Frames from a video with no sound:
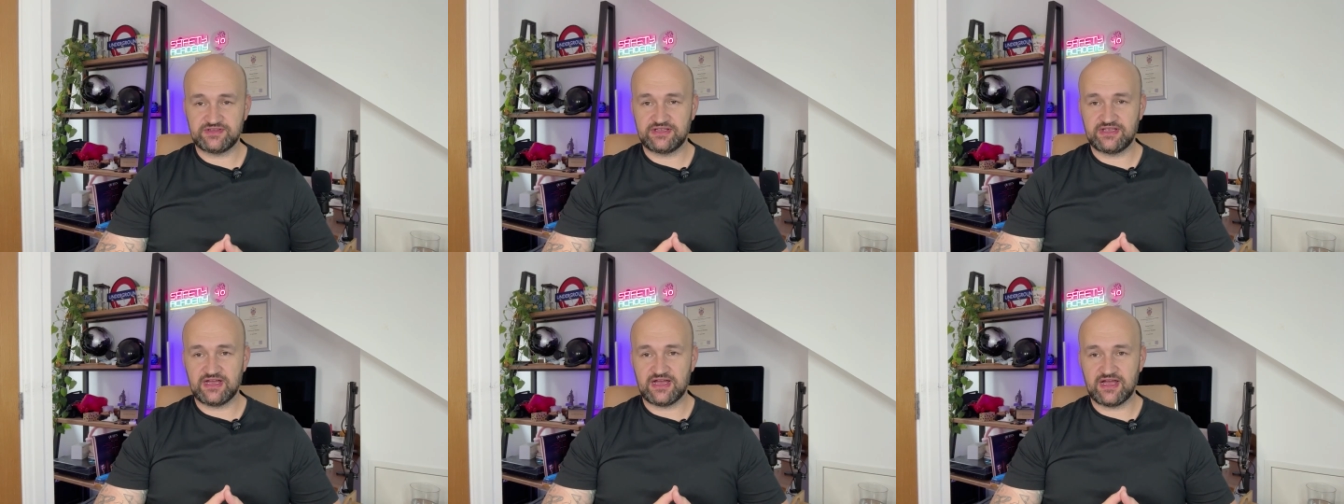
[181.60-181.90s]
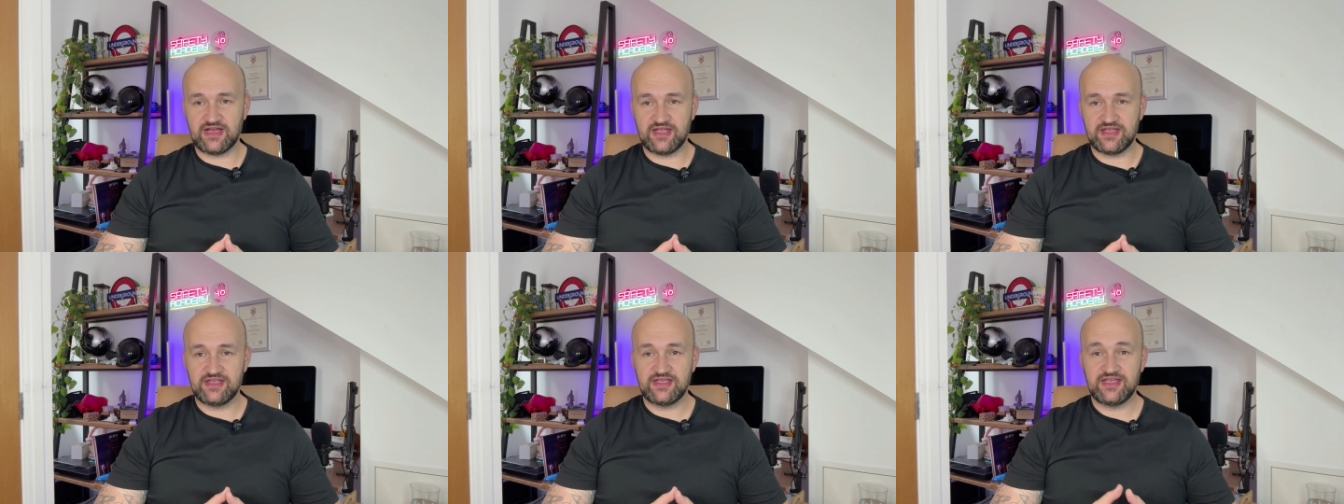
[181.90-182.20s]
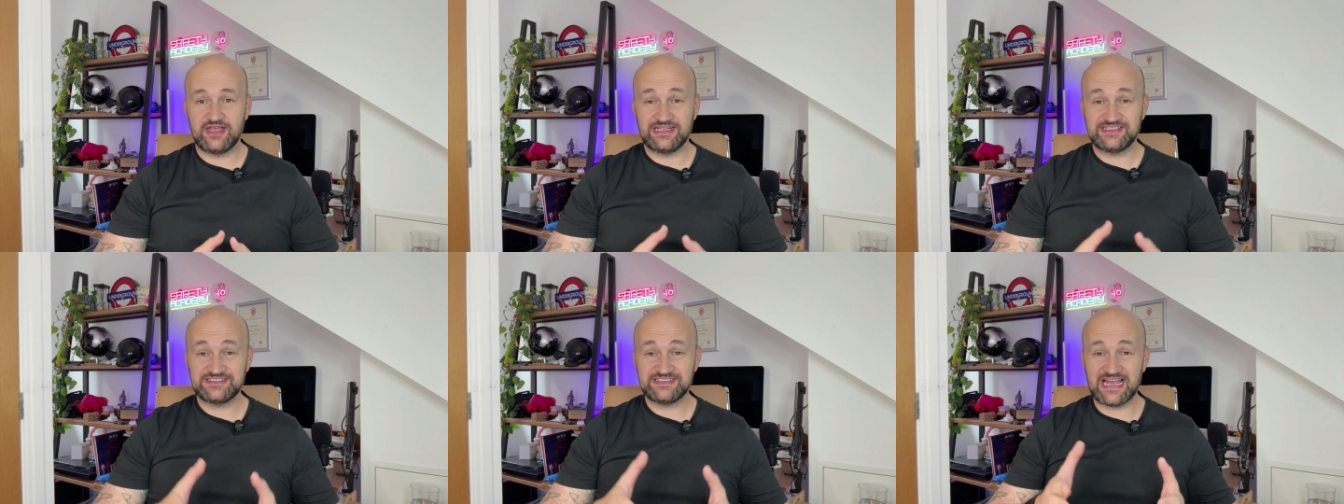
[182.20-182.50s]
AI,
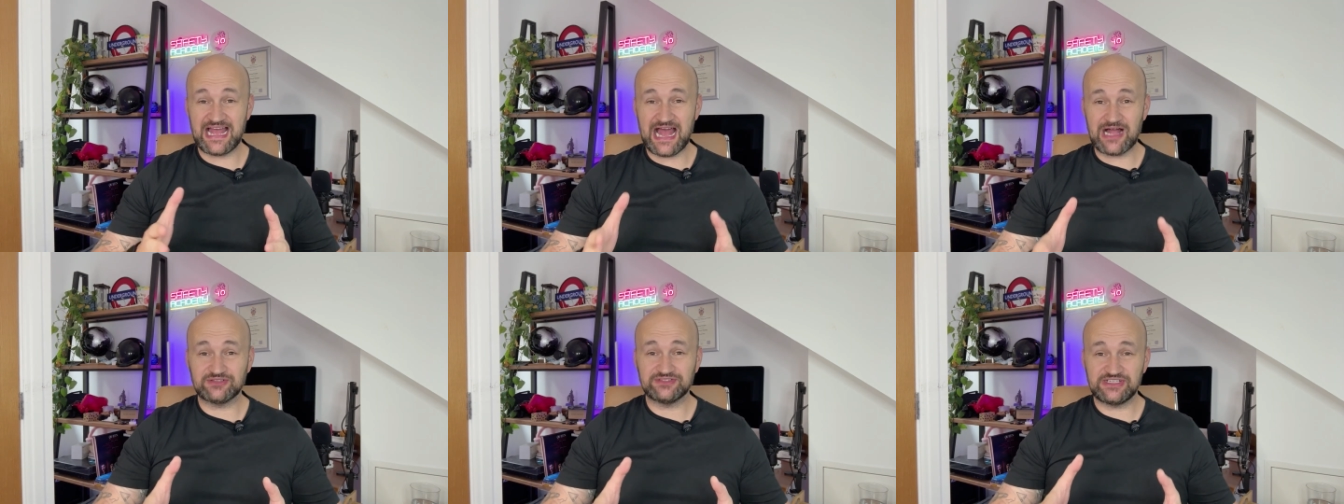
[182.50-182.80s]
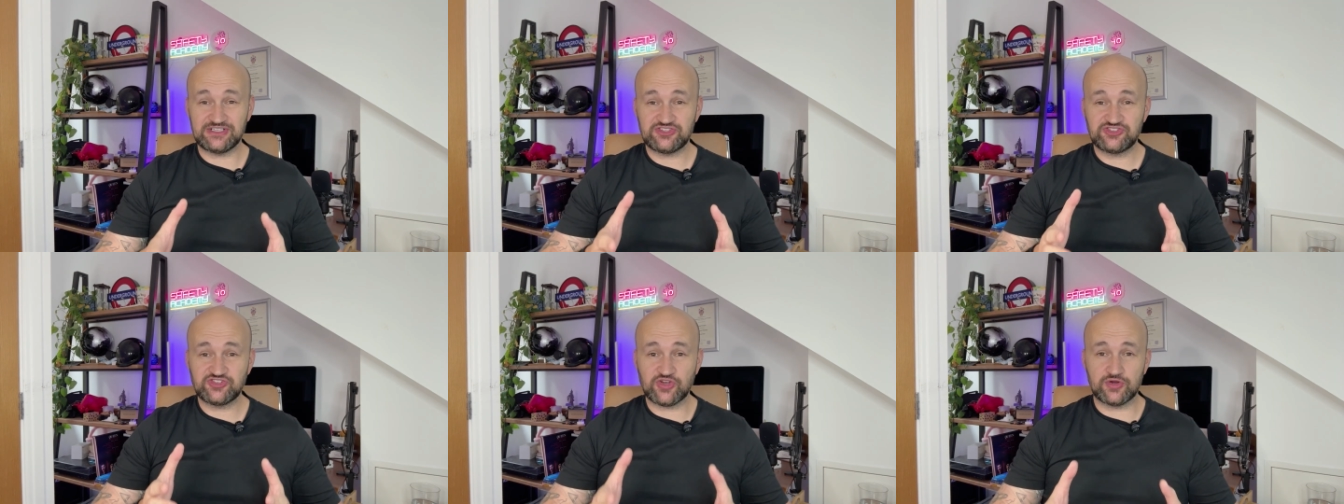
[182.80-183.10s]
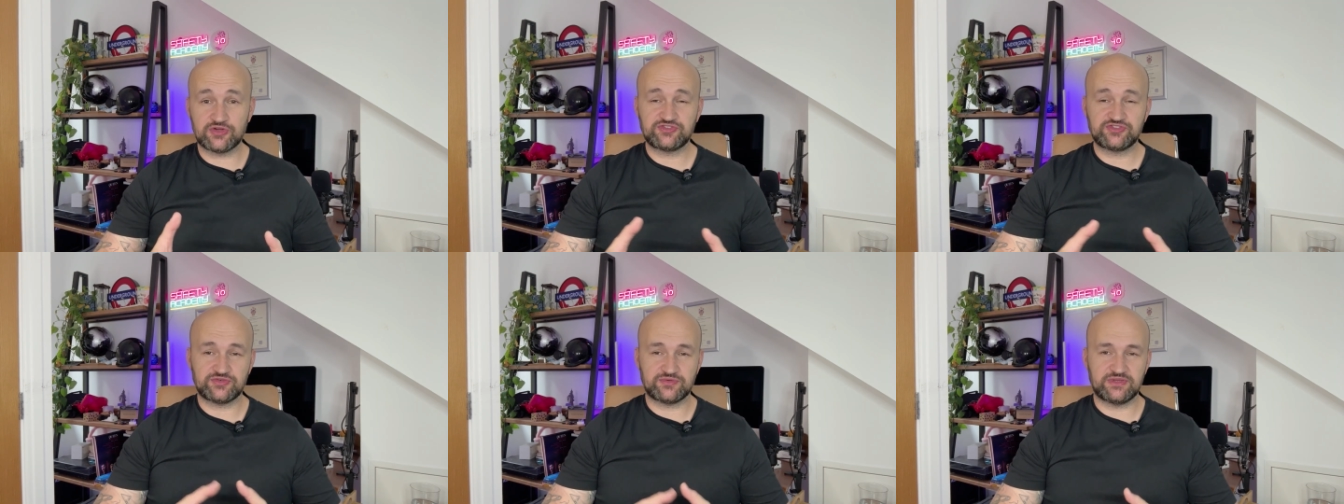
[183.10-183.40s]
it's how they
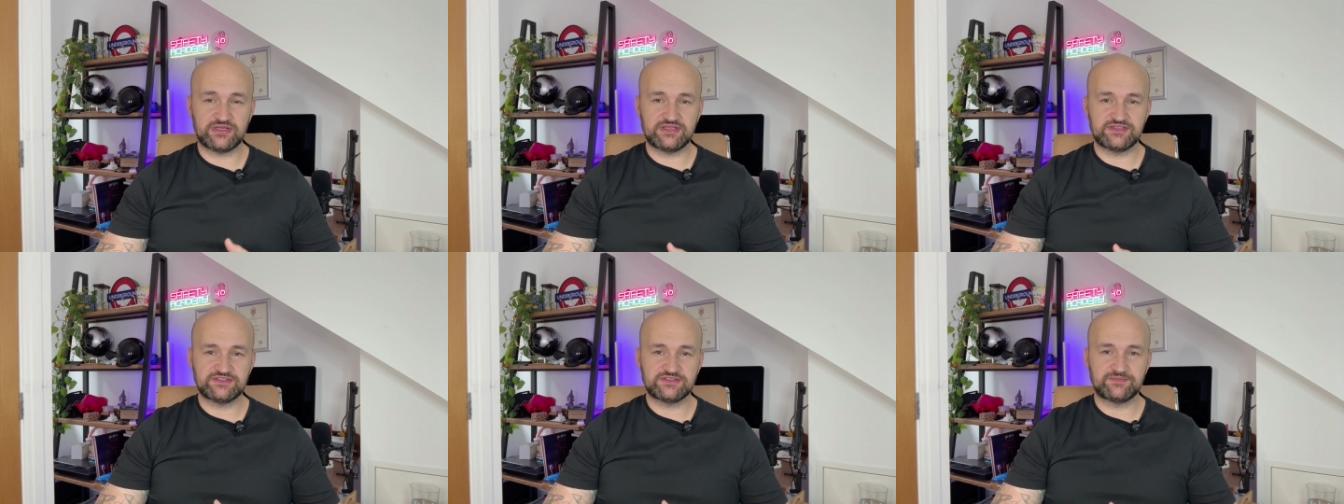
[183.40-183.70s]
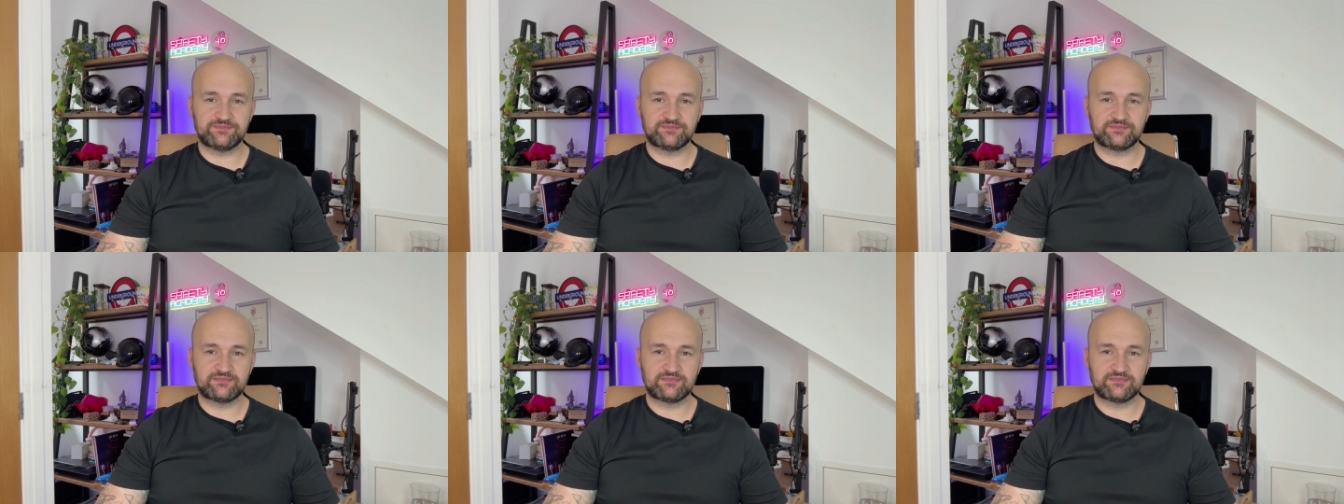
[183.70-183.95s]
talk to it.